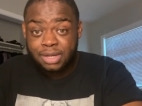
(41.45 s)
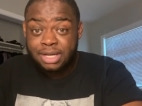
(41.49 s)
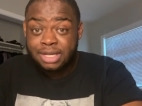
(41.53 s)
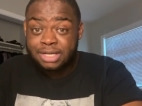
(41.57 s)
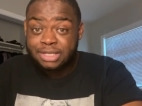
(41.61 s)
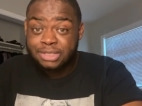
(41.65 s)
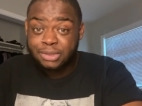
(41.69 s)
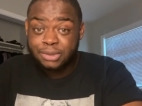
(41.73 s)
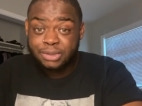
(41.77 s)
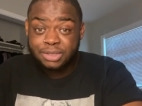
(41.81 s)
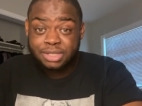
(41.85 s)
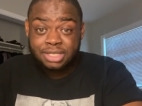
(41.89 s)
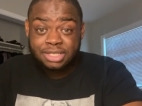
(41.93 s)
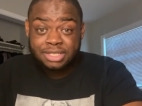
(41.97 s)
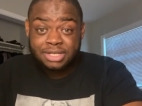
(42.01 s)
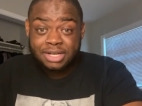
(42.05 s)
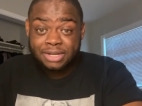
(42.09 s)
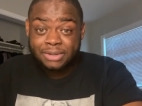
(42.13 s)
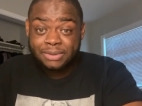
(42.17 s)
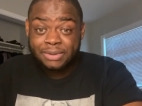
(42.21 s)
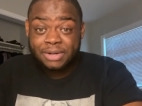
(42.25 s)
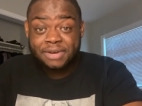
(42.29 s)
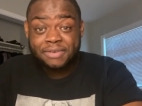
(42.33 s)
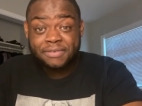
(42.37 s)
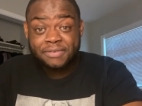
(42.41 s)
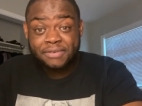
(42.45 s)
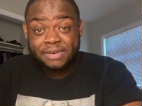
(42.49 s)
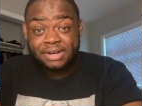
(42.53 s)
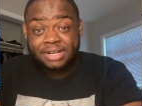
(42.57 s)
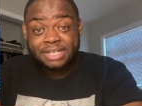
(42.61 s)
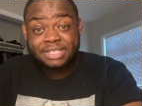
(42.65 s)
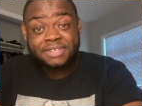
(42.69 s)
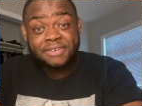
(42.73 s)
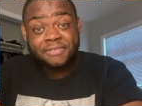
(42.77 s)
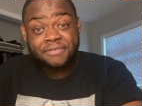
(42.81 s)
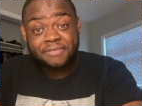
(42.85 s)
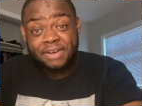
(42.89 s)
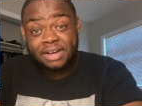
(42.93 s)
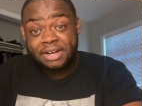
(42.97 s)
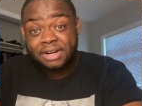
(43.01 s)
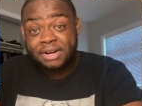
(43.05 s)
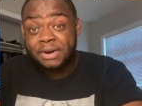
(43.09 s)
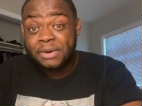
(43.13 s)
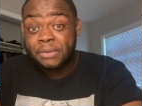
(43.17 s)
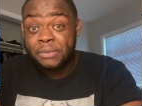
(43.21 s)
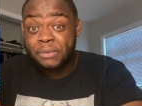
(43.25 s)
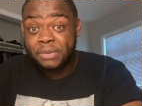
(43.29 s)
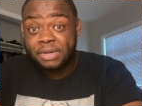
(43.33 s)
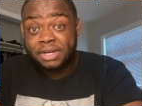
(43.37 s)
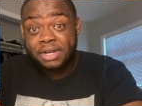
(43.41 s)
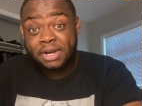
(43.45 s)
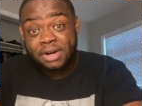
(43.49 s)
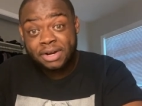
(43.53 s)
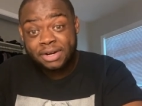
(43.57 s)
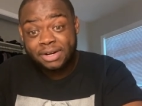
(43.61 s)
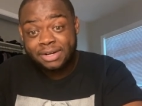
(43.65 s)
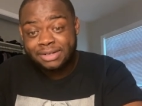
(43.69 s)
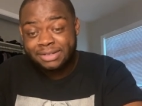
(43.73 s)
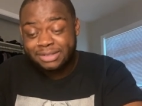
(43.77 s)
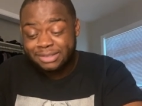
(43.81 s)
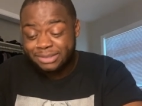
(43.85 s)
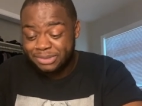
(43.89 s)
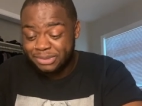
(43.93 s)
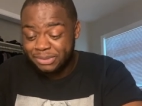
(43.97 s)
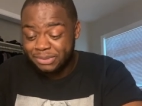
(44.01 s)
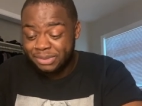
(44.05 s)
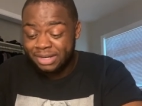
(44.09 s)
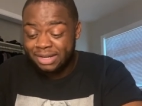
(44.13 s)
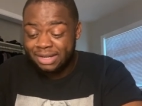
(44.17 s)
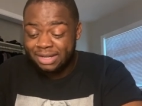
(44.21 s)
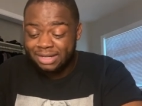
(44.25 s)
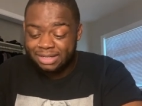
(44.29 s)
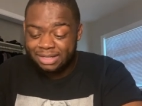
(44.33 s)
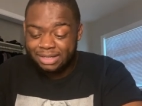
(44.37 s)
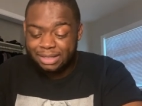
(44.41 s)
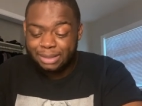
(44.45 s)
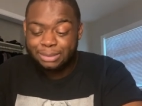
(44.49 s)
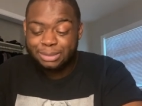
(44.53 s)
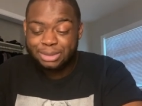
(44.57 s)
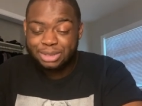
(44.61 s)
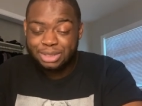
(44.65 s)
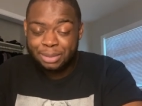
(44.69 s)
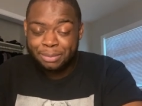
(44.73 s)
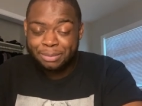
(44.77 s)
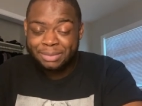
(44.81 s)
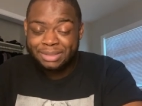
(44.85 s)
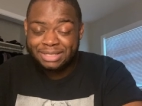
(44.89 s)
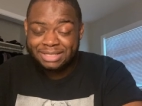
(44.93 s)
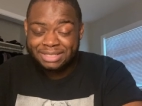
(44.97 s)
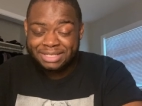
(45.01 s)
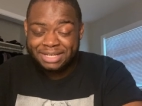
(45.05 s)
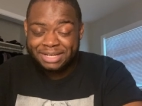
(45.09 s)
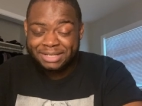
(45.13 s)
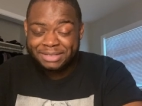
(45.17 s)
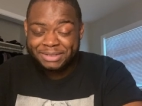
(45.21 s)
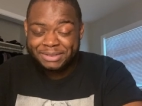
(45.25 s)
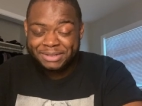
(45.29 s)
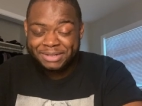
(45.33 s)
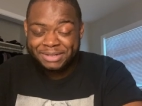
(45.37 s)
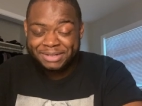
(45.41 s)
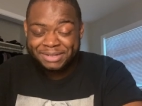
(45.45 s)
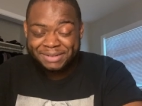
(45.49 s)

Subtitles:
so she told her friend to fight her with her, so they ended up jumping Taylor.